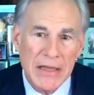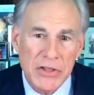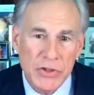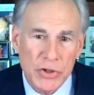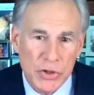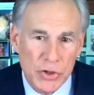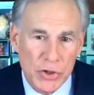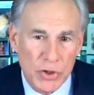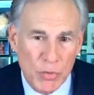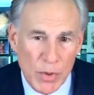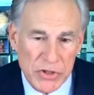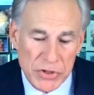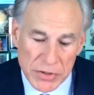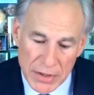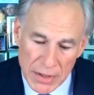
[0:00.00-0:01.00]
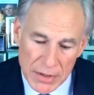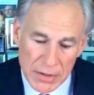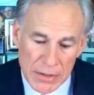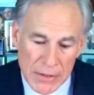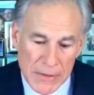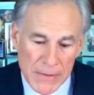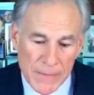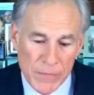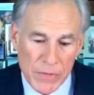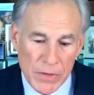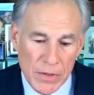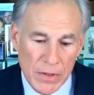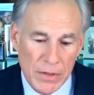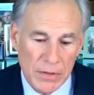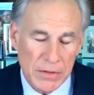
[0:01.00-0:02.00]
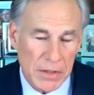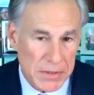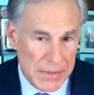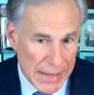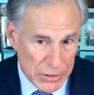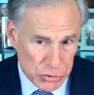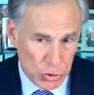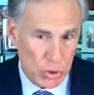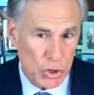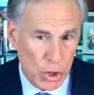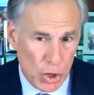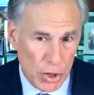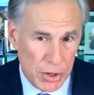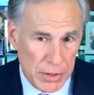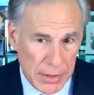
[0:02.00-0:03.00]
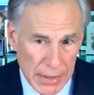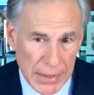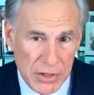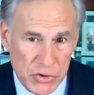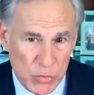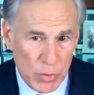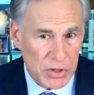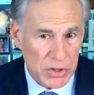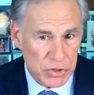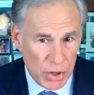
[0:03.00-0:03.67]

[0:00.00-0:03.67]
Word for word: into your question, Dana, the National Guard, as well as